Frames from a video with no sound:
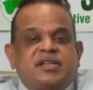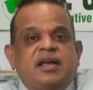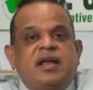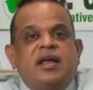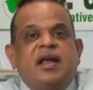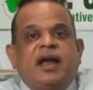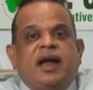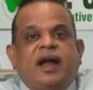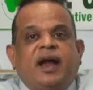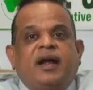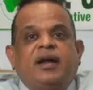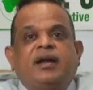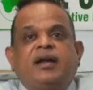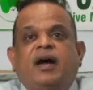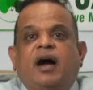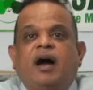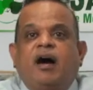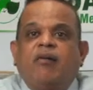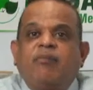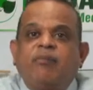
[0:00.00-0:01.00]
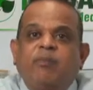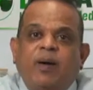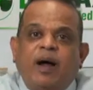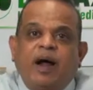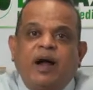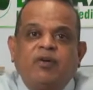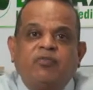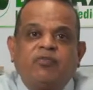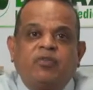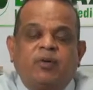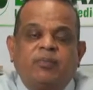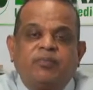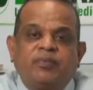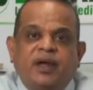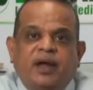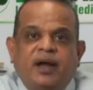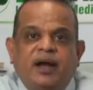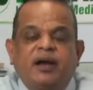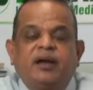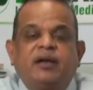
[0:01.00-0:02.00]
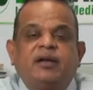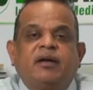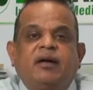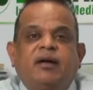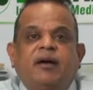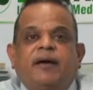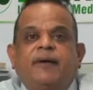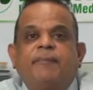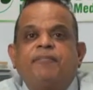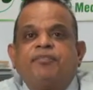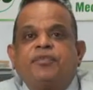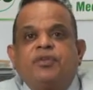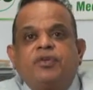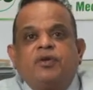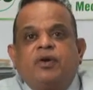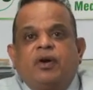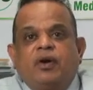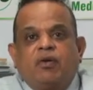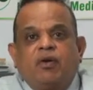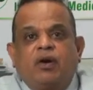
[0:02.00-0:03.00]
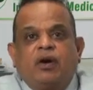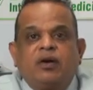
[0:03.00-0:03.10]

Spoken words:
And apart from that, you have got